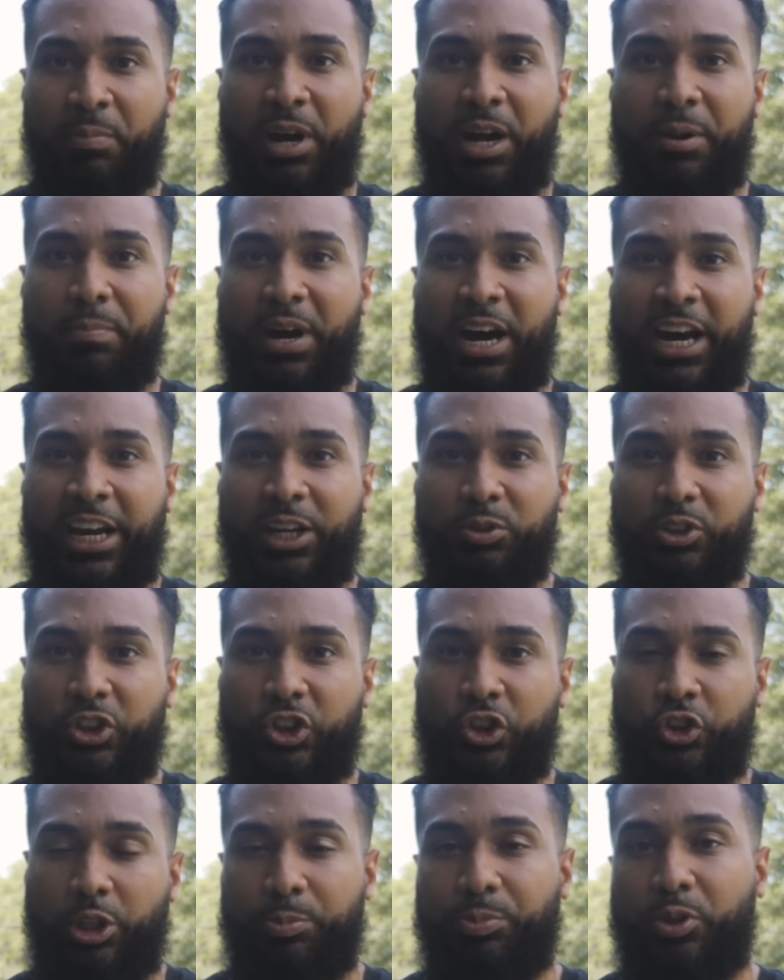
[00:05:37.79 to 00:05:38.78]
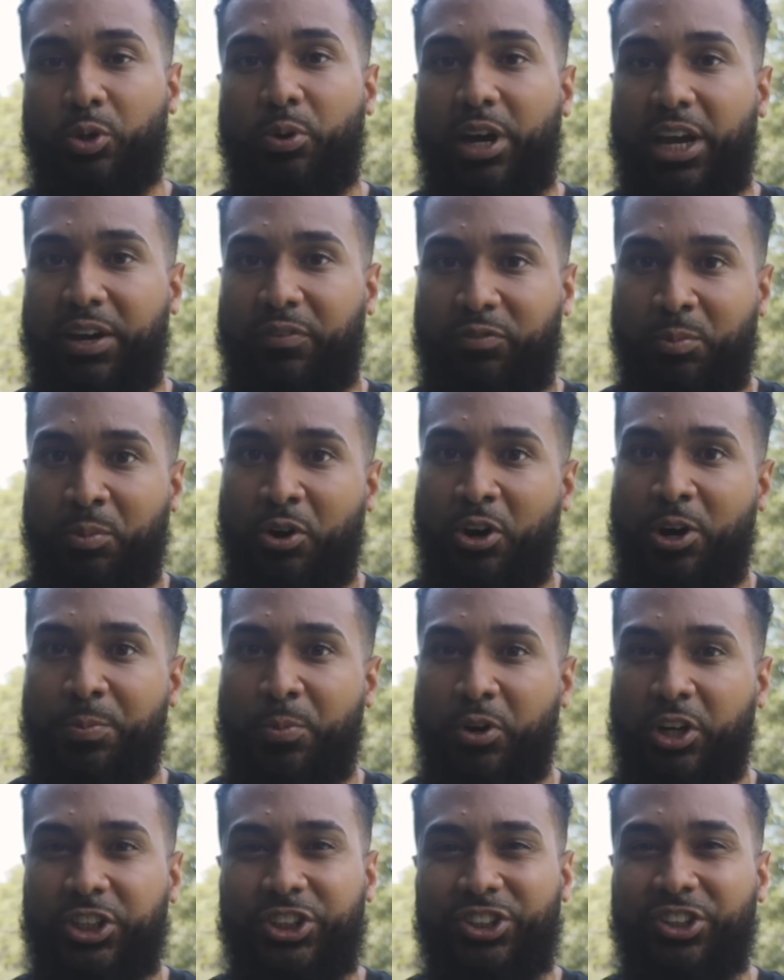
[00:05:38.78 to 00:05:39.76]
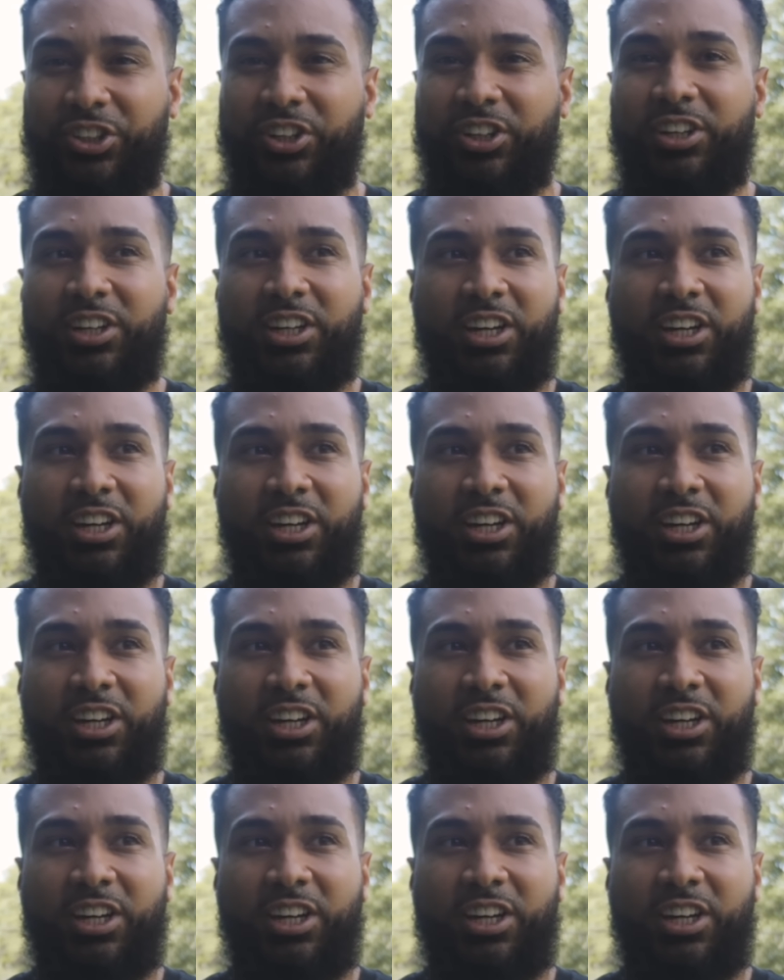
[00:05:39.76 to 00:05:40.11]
my body was stripped away from all moisture.